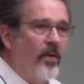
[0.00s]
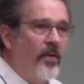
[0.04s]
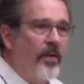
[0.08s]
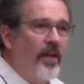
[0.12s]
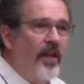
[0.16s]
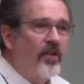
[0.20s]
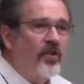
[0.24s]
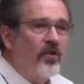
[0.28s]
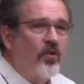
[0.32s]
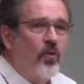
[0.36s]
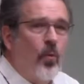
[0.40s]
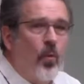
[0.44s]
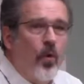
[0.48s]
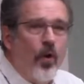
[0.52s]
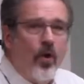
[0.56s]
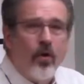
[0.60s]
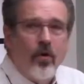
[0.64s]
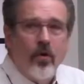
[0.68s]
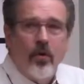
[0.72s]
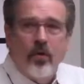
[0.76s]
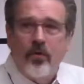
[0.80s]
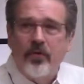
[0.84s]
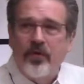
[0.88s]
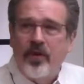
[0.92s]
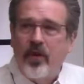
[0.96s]
This
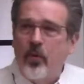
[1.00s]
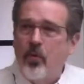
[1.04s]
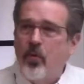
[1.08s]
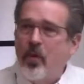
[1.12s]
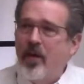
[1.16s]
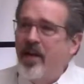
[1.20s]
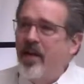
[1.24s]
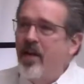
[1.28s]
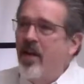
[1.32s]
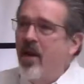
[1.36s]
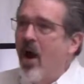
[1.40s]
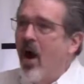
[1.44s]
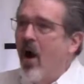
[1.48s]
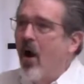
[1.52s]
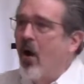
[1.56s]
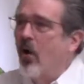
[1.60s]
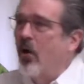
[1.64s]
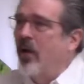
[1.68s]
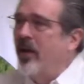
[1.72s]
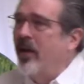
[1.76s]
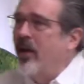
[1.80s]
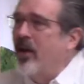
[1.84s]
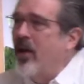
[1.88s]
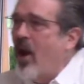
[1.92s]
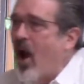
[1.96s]
world that we
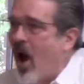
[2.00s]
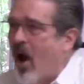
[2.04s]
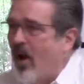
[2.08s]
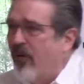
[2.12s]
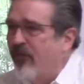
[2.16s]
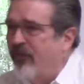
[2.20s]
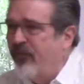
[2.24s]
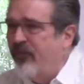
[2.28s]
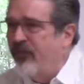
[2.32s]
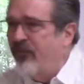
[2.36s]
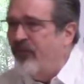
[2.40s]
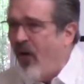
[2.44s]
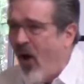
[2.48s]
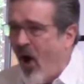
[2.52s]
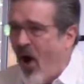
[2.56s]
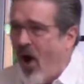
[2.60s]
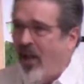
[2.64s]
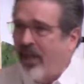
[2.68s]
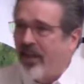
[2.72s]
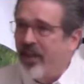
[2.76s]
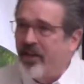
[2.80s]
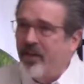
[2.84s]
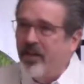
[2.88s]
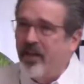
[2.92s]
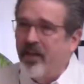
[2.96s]
know in our
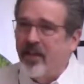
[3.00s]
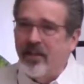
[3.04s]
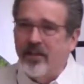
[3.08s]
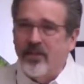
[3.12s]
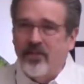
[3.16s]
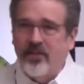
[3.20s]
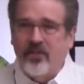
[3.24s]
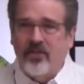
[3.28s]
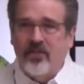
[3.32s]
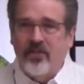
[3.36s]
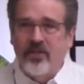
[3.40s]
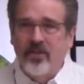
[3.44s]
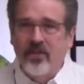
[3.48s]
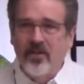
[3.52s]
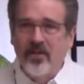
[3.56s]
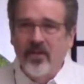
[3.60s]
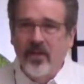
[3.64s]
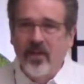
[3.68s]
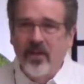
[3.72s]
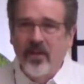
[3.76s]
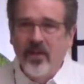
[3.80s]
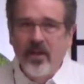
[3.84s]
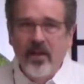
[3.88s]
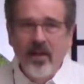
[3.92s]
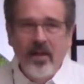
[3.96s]
fallenness,
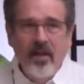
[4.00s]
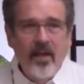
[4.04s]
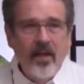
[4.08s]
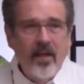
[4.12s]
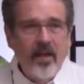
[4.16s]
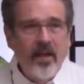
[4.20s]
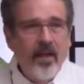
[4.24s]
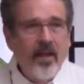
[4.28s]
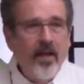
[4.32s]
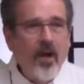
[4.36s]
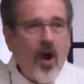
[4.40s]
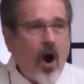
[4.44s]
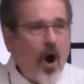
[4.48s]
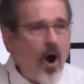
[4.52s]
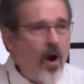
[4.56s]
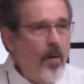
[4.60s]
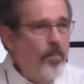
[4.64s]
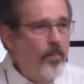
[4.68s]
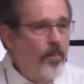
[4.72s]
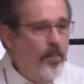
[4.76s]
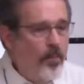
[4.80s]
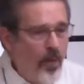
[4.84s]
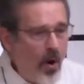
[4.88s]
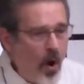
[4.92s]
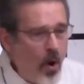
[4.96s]
in our
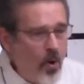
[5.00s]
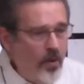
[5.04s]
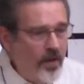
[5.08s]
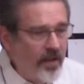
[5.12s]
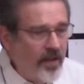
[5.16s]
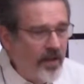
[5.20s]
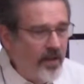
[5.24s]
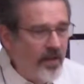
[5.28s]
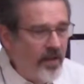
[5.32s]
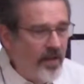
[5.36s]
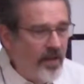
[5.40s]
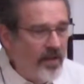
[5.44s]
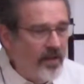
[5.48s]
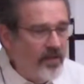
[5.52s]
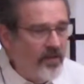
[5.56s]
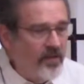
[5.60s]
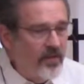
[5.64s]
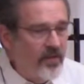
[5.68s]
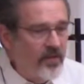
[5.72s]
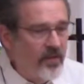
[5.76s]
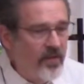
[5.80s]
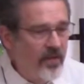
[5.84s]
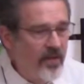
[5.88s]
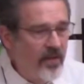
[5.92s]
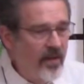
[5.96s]

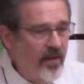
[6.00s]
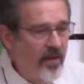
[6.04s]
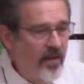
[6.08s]
brokenness,